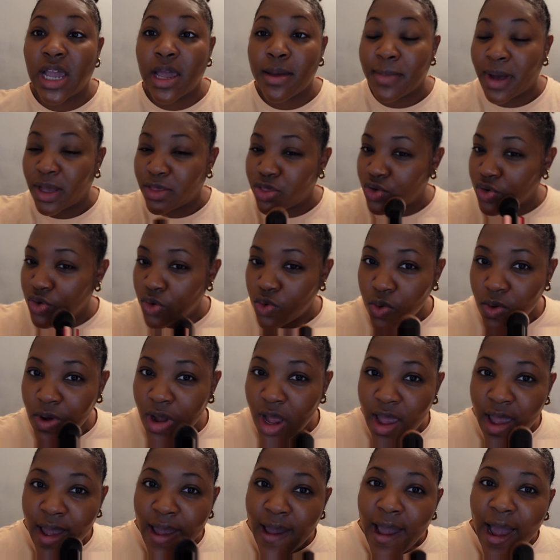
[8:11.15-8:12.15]
in my throat,
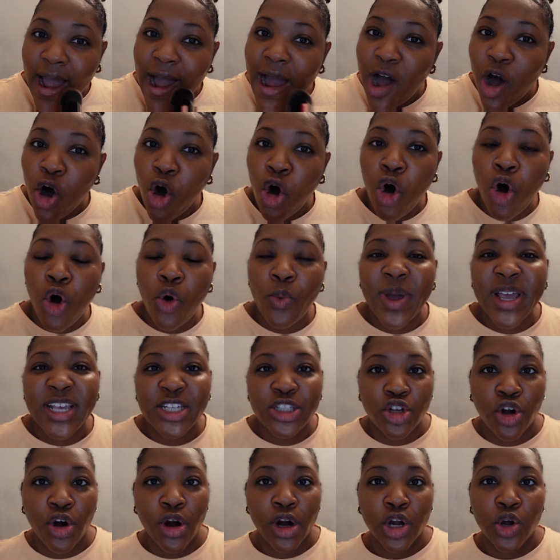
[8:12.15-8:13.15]
I
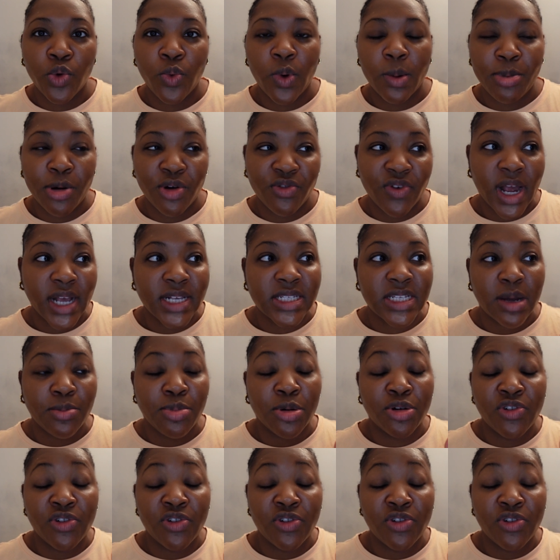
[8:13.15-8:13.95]
always gargle with peroxide.